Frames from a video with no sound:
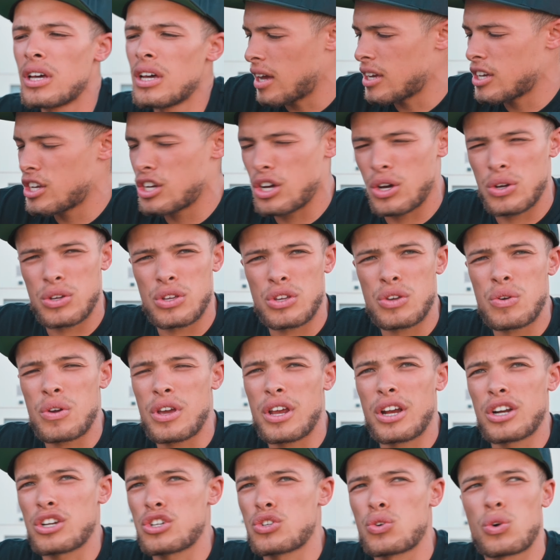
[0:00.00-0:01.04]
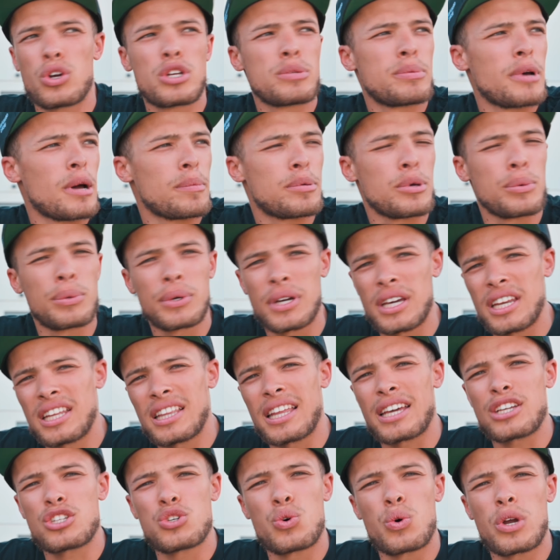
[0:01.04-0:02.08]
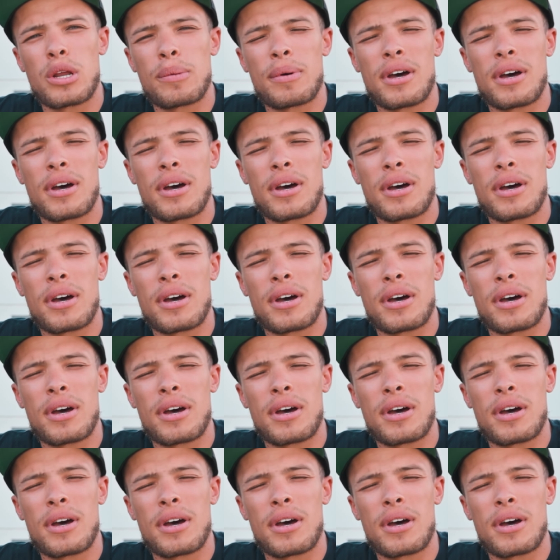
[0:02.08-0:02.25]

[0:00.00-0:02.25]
You know, you hear stories about people getting like 20